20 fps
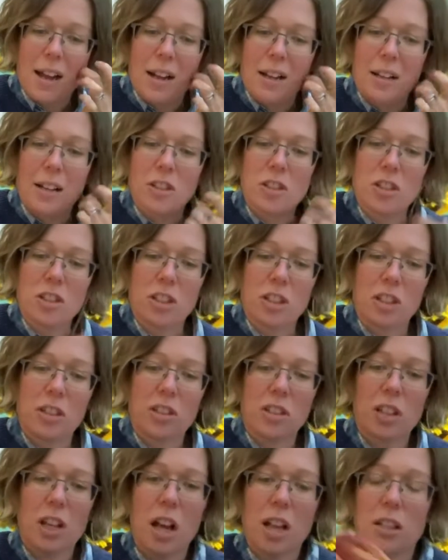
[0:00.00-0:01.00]
I just
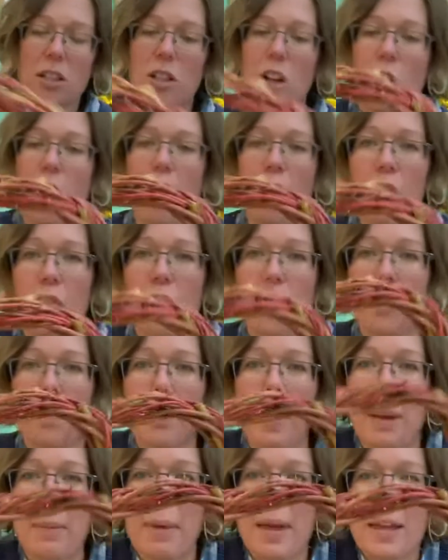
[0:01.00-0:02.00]
started off
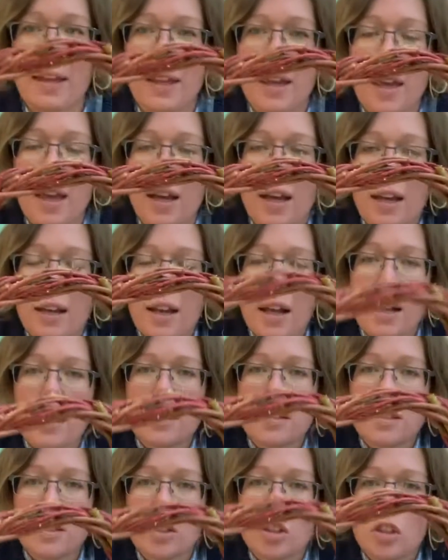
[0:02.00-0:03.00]
by making a
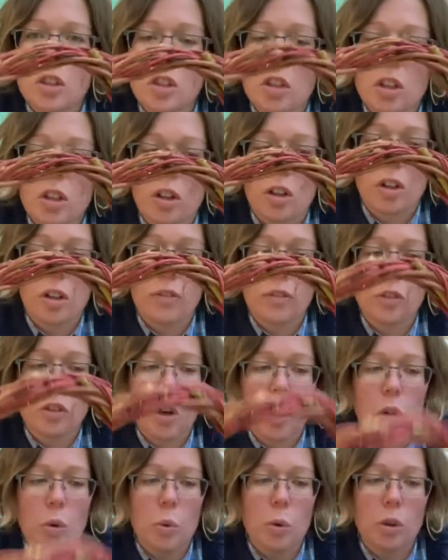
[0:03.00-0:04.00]
nice circle of
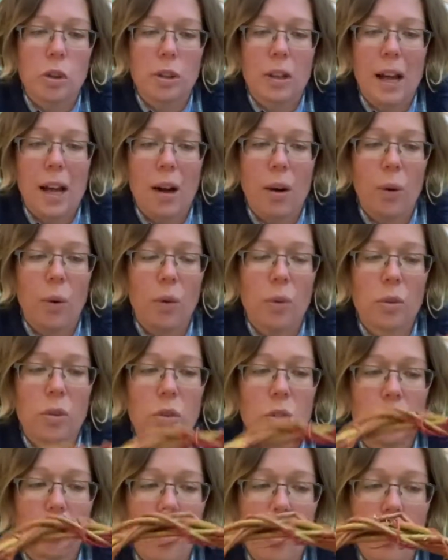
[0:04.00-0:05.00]
dogwood. Now,
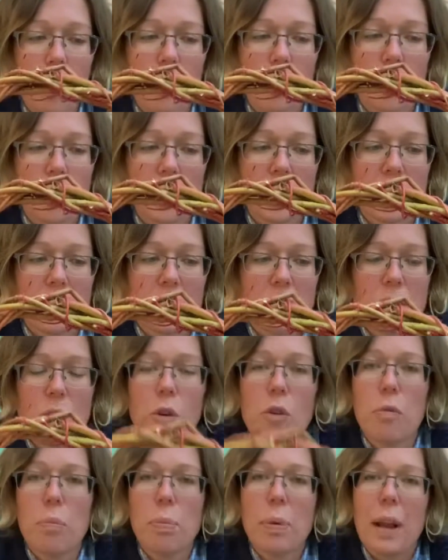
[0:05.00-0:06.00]
dogwood is the
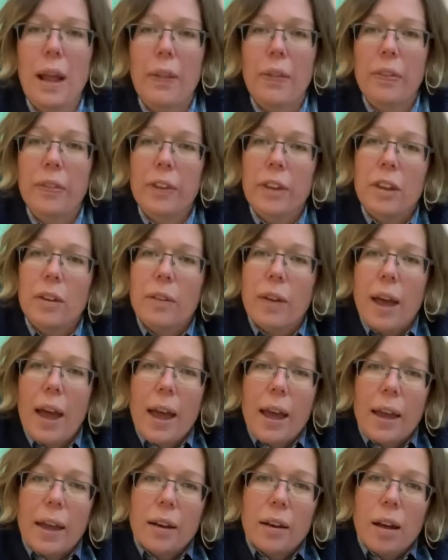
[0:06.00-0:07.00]
sort of plant that you
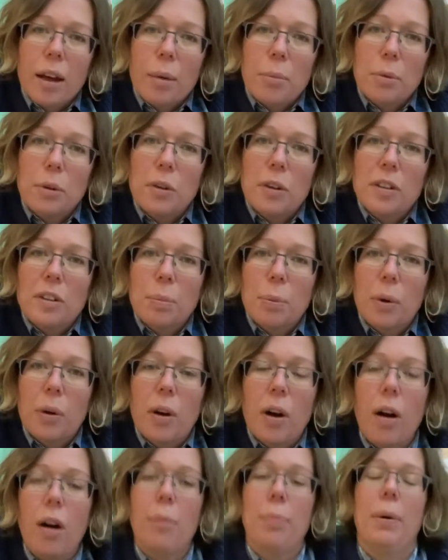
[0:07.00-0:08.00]
get in a municipal
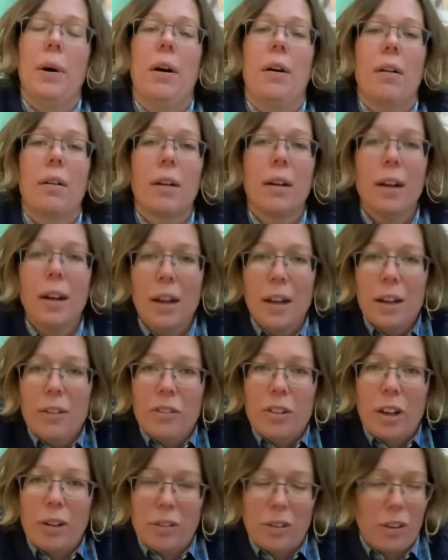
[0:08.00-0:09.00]
car park. If
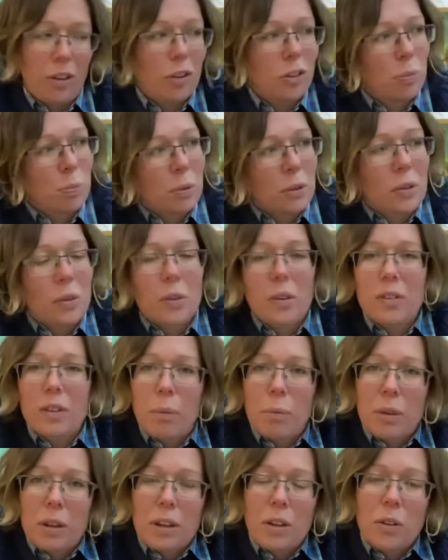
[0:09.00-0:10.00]
you go to the hospital or
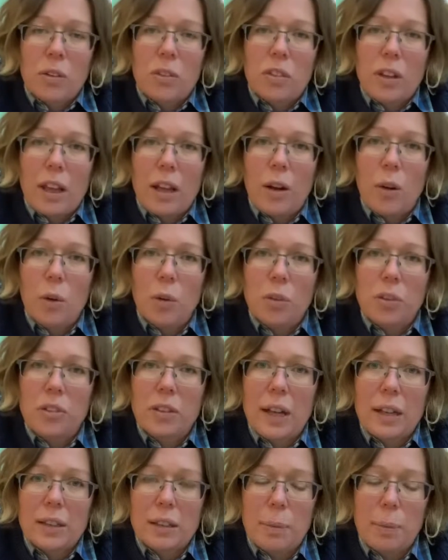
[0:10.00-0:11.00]
something, you'll see it all
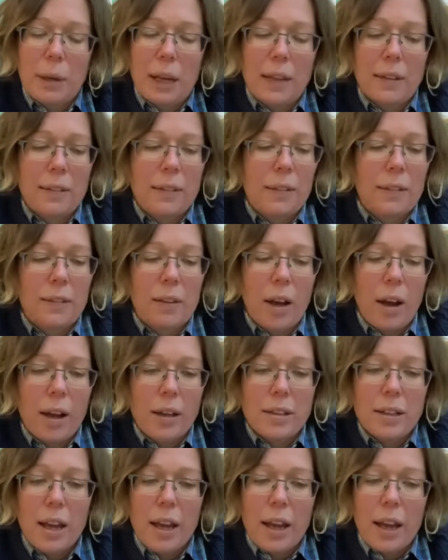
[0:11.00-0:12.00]
stacked up against the side.
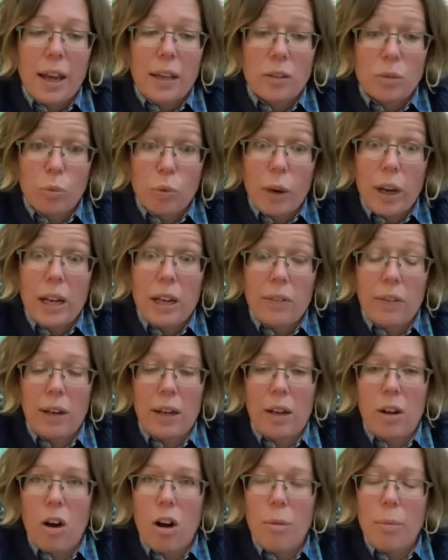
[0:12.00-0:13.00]
It's really, really
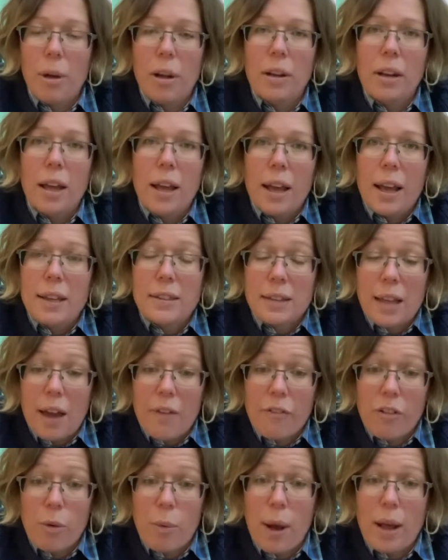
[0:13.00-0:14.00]
common. It's
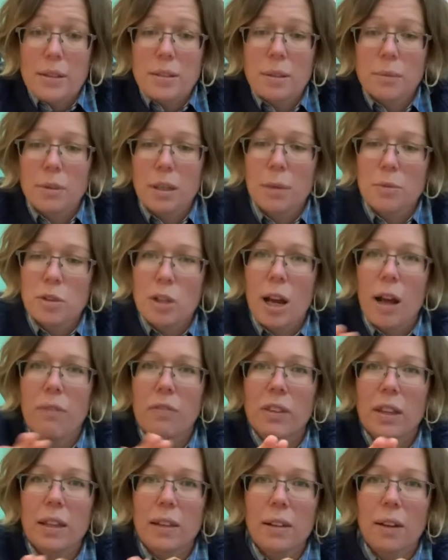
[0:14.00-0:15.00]
everywhere. Sometimes you have
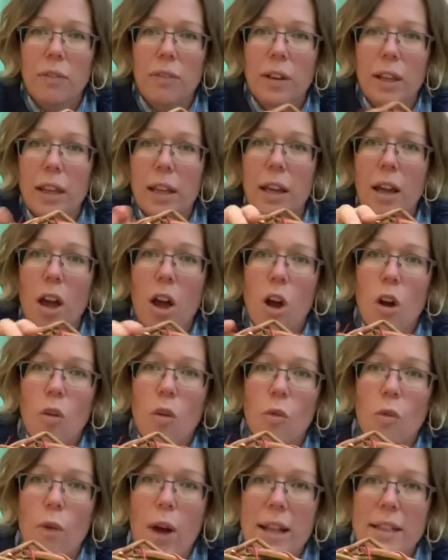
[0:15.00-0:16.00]
these lovely
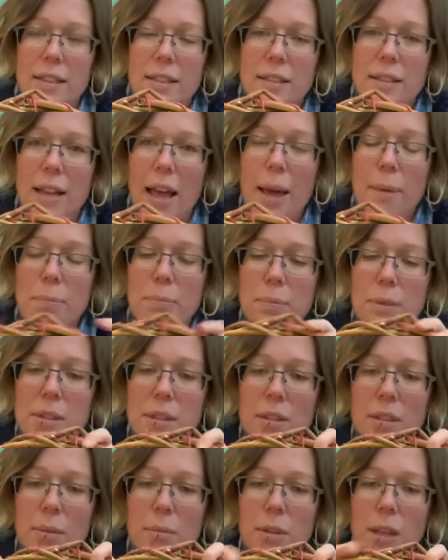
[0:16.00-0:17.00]
red stems.
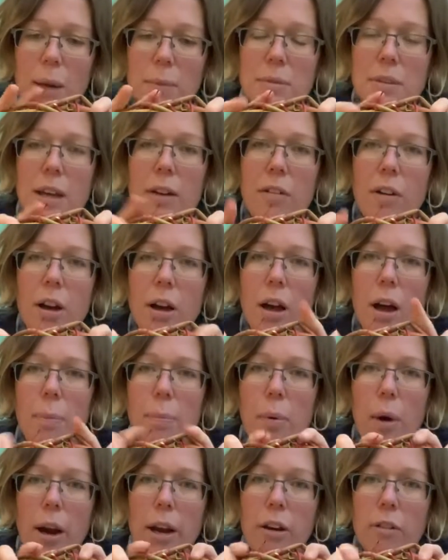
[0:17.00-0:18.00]
Sometimes they're a
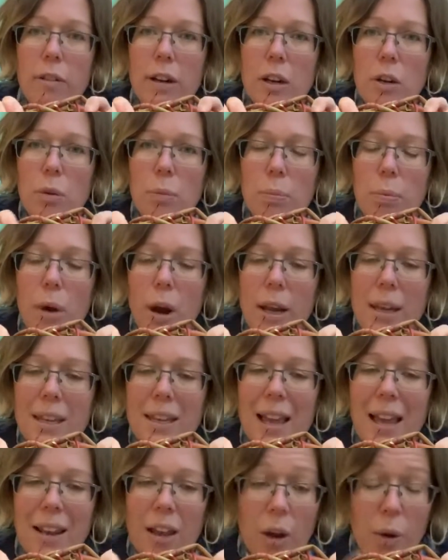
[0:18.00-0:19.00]
bright green or bright
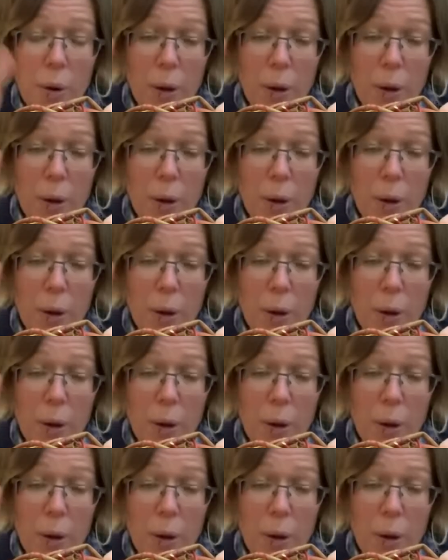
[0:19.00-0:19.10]
yellow.